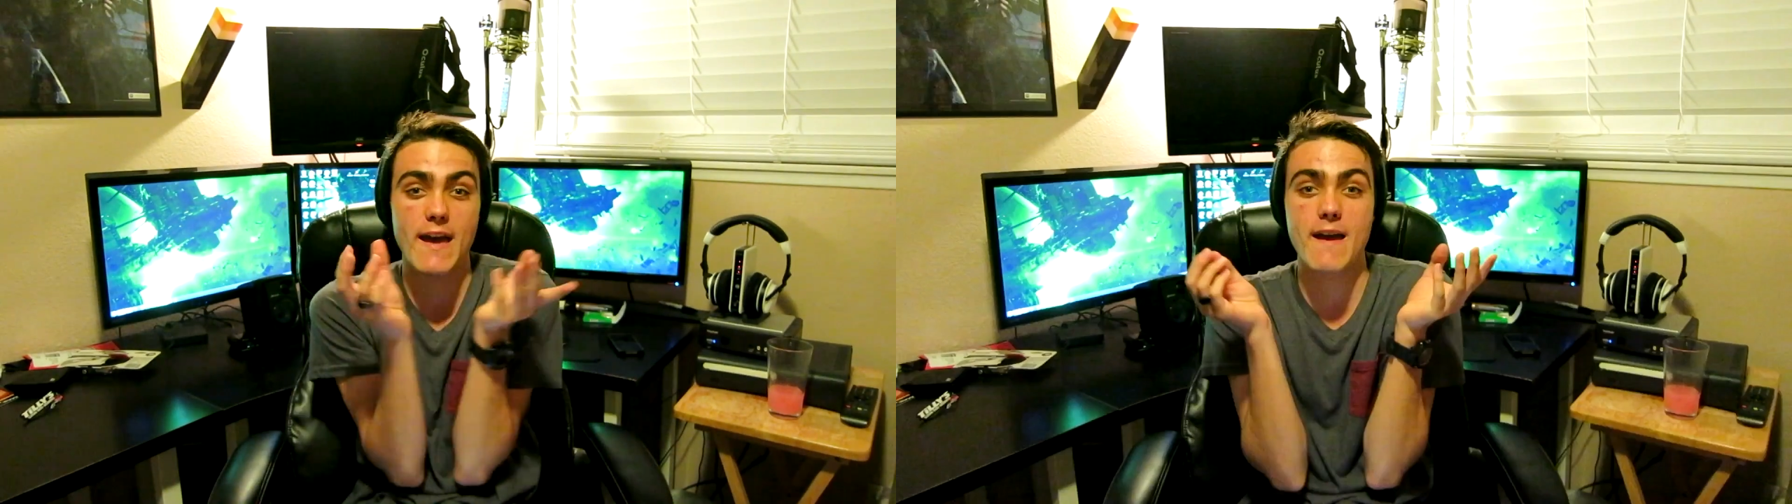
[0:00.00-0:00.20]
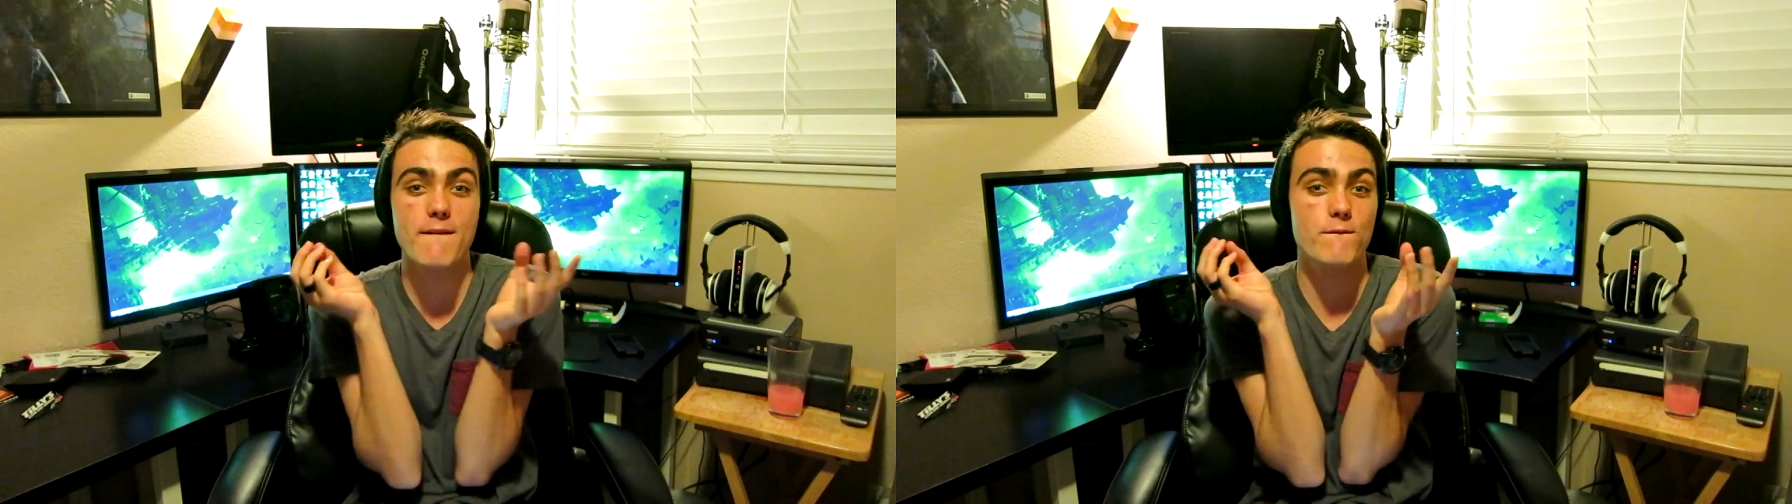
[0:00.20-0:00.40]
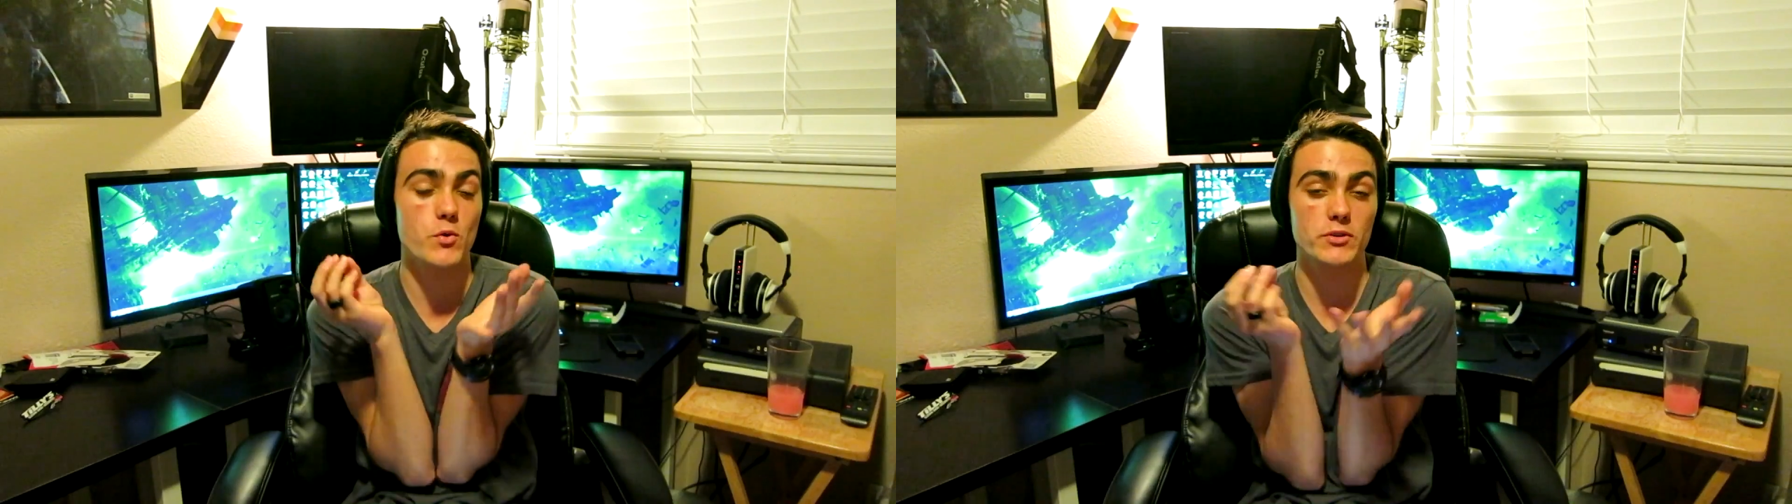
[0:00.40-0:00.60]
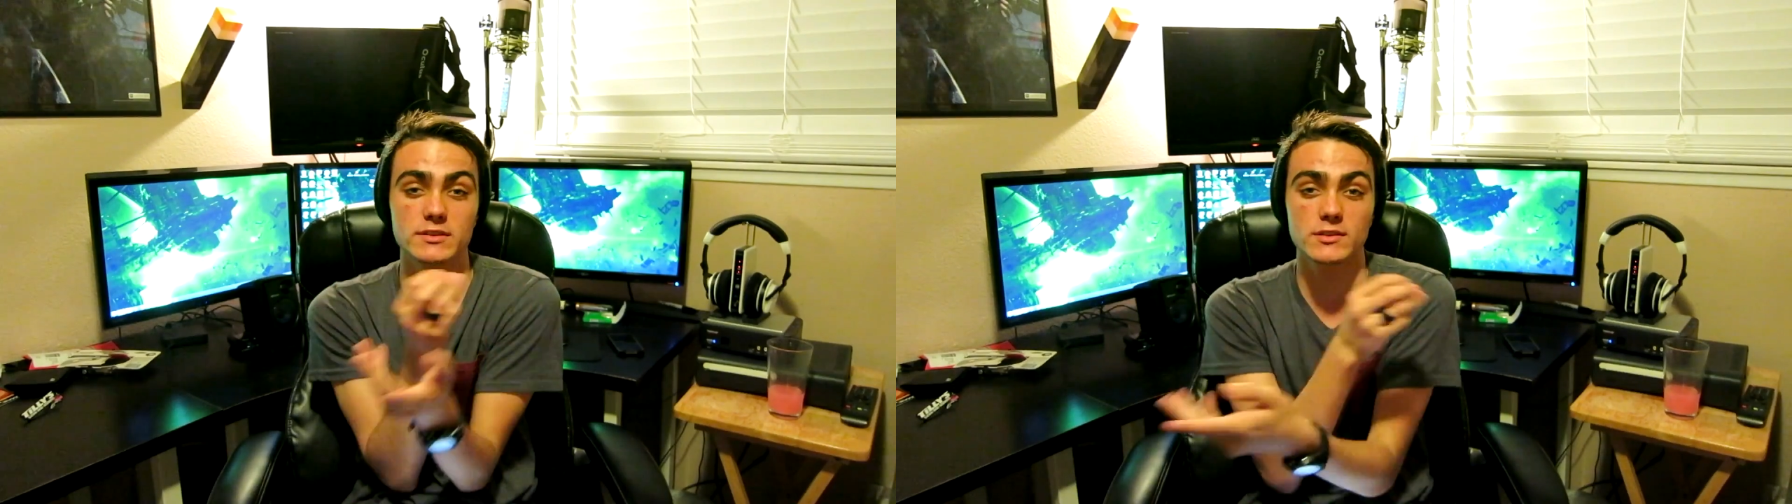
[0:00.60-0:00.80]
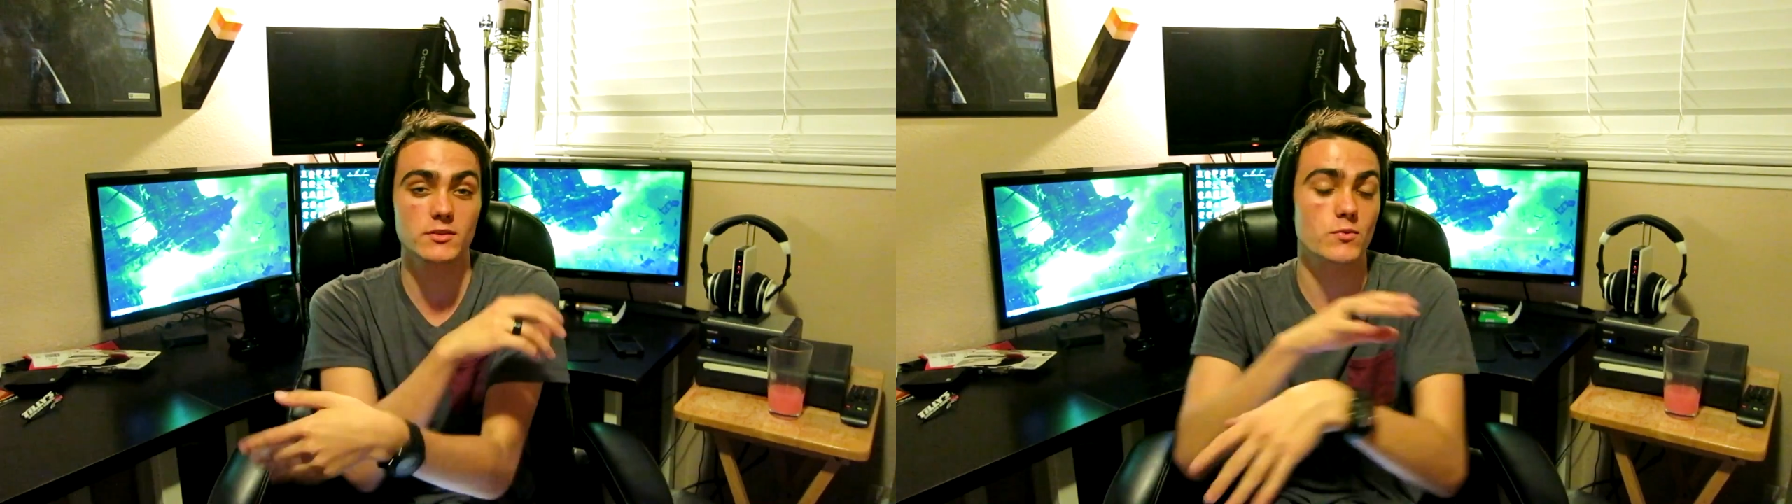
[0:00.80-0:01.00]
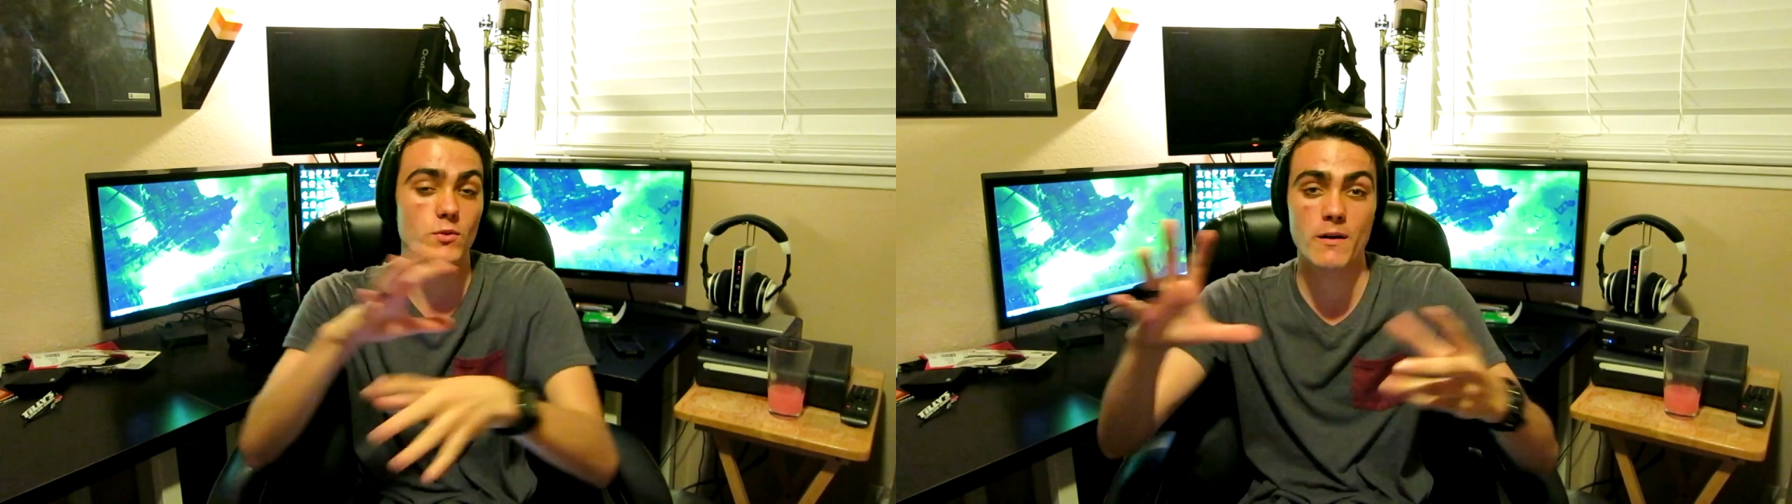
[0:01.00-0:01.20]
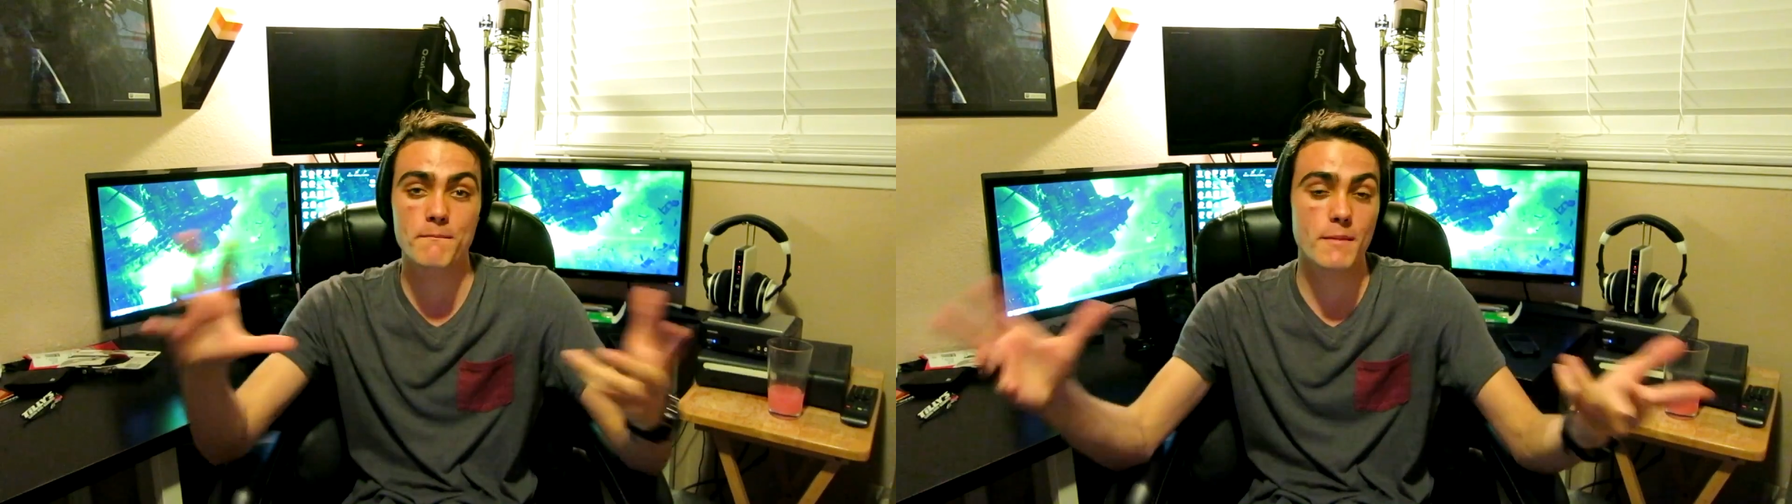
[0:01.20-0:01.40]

every single one